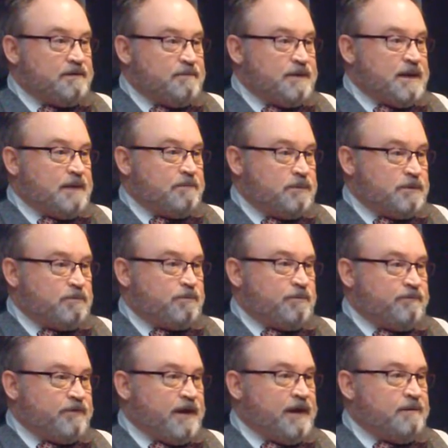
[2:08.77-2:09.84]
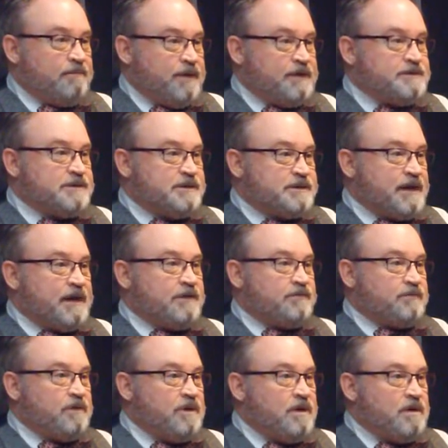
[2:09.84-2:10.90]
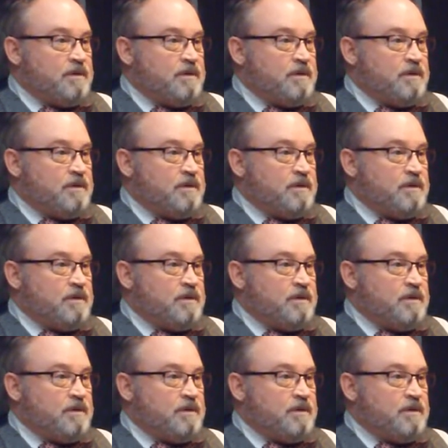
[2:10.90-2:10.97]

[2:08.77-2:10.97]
to be able to provide basic tax